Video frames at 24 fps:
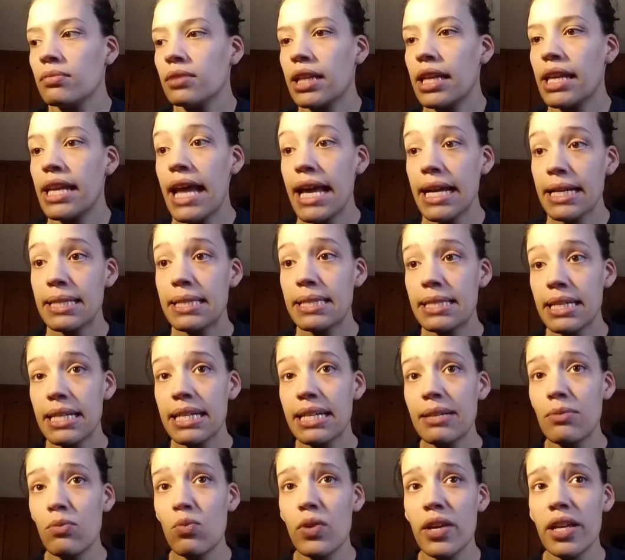Next
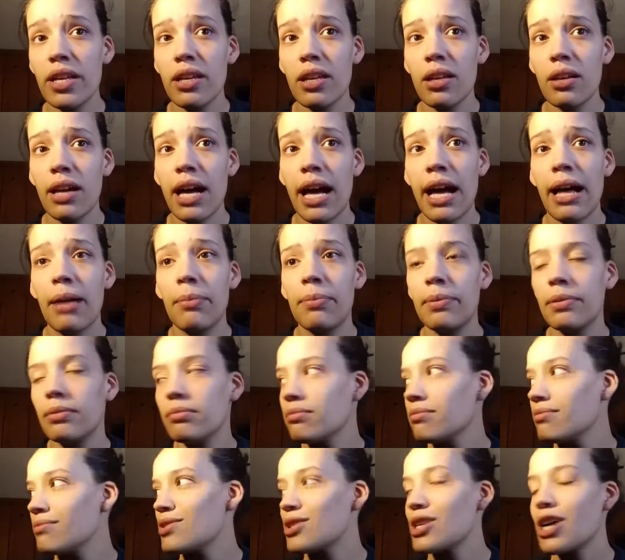time
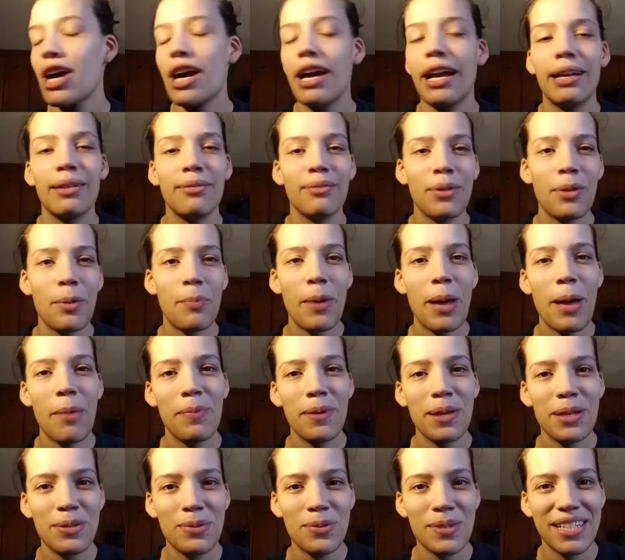sorry, the
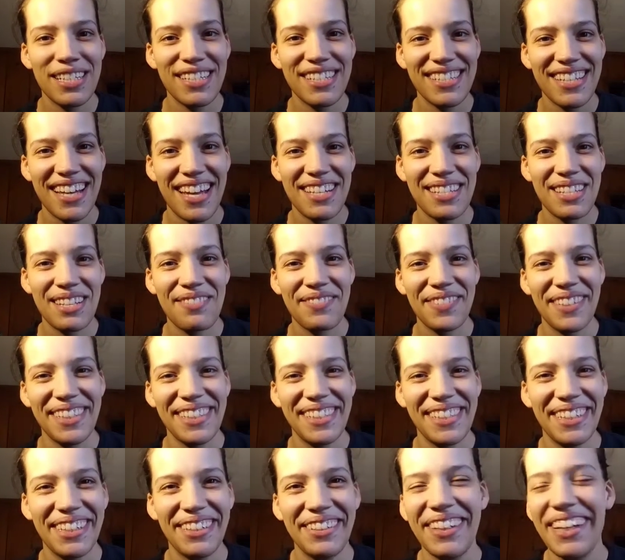puppies want to say something
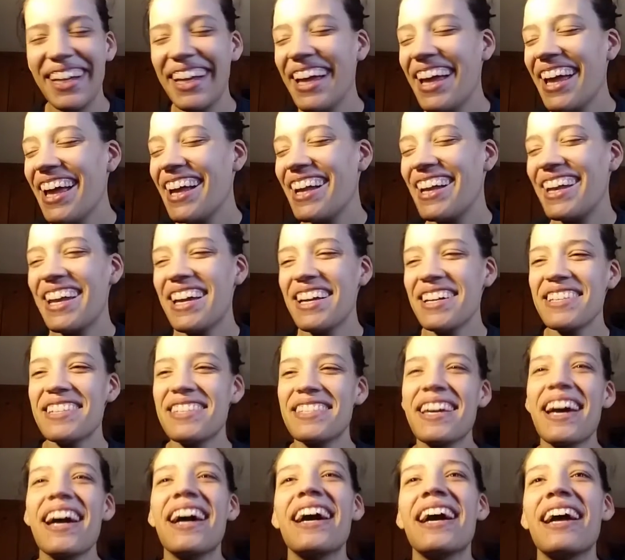too.
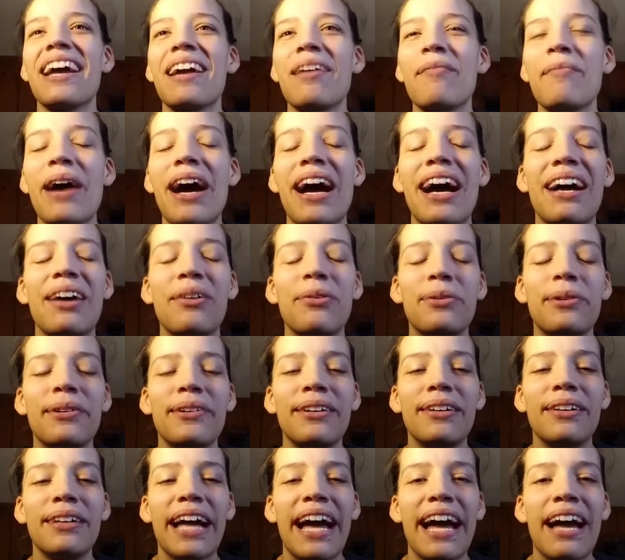Next time I
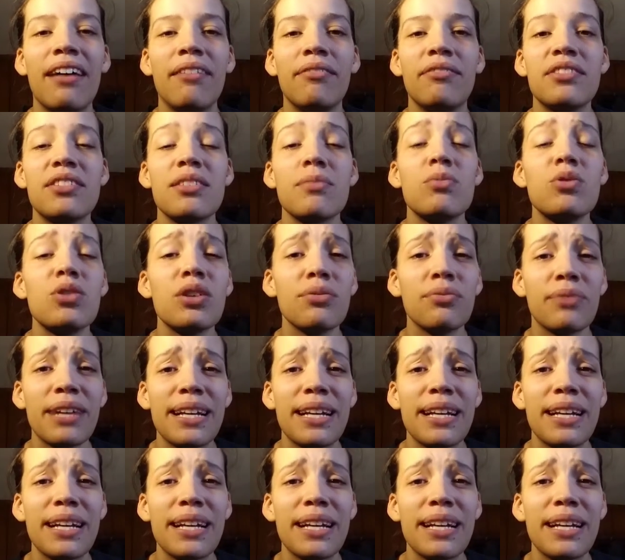will have some more